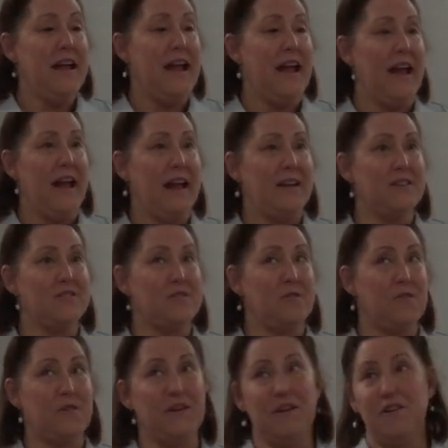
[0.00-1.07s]
And so
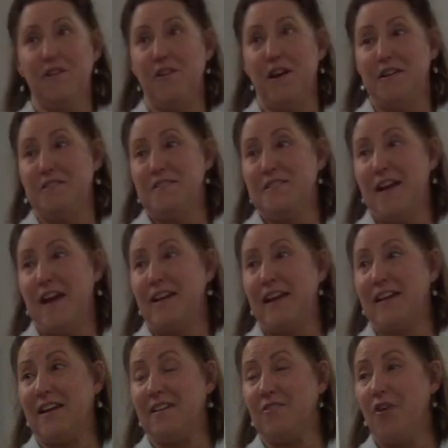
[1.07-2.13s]
for dinner, I just had
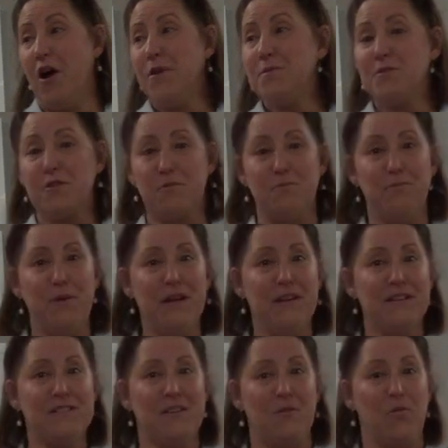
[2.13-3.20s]
like a lobster
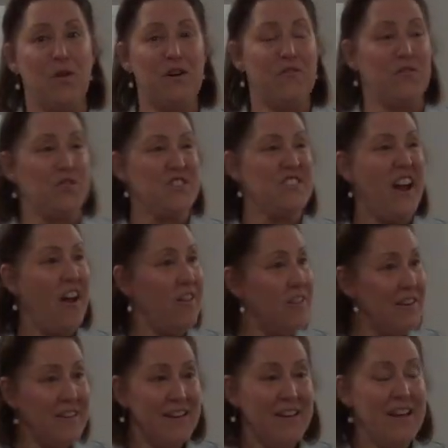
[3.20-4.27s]
bisque, a wonderful
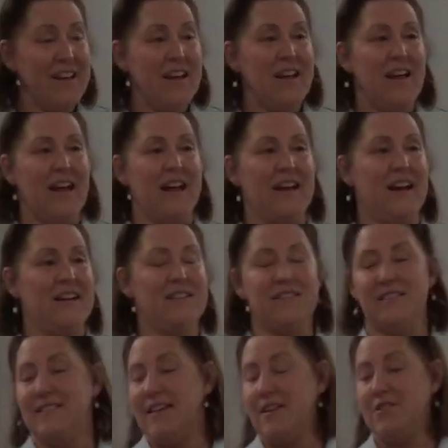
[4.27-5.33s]
salad, and I
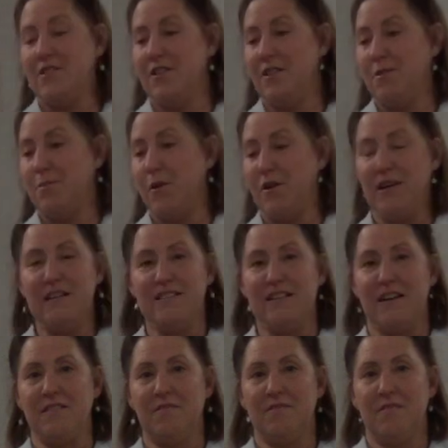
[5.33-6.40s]
said to the
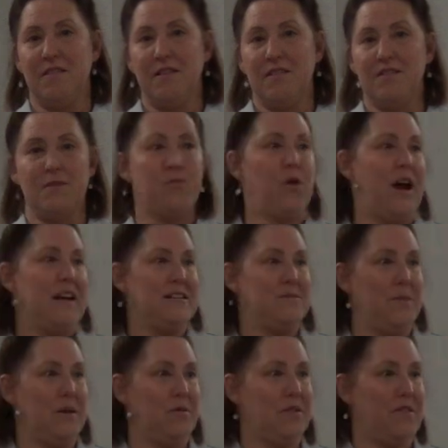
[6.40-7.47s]
barista, surprise
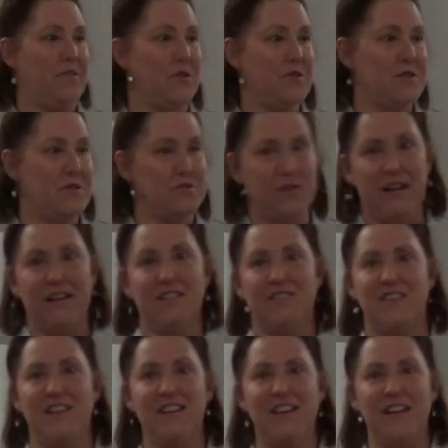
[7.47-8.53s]
me with a virgin drink.
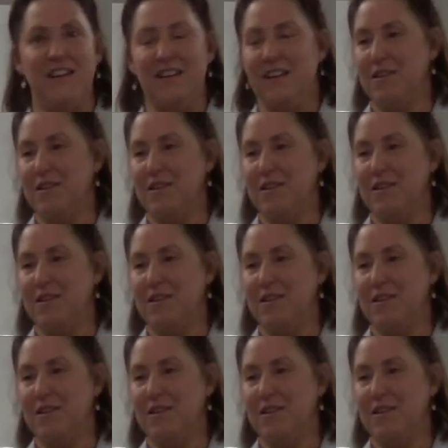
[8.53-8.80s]
She did.